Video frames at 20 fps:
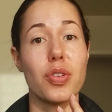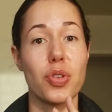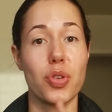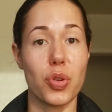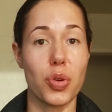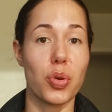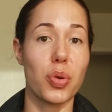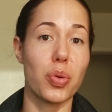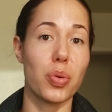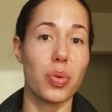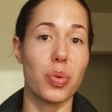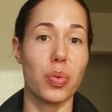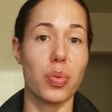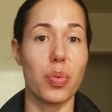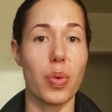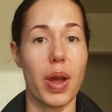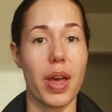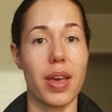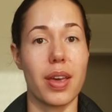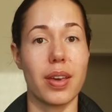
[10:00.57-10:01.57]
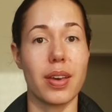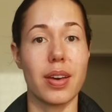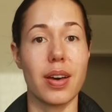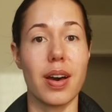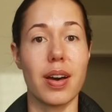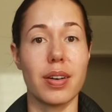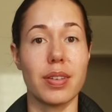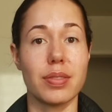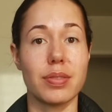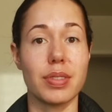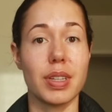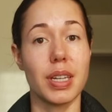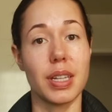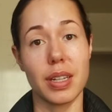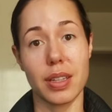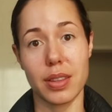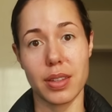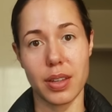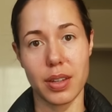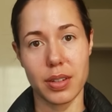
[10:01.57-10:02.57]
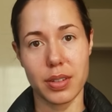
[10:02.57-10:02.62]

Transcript: new way of eating the